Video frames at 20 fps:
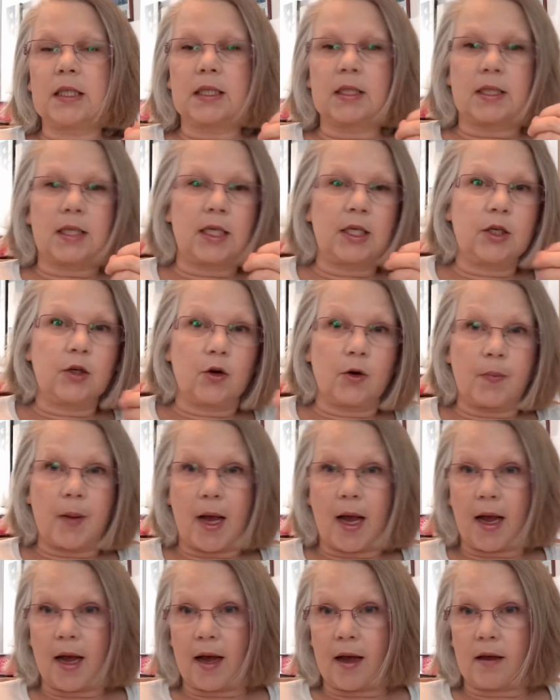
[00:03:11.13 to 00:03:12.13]
see your
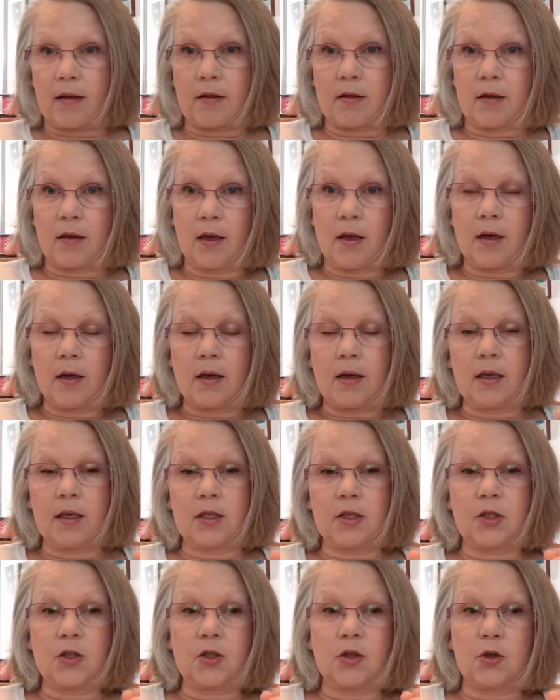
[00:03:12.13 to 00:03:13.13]
path in
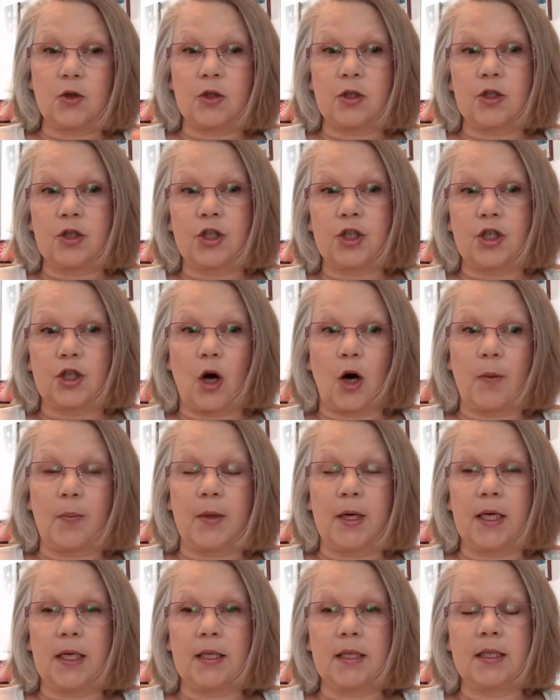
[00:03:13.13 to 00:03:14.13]
a certain
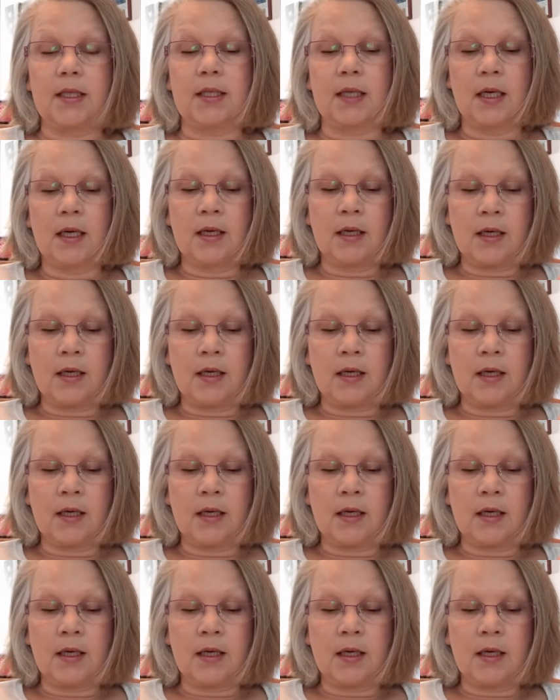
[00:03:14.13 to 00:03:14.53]
sharpness?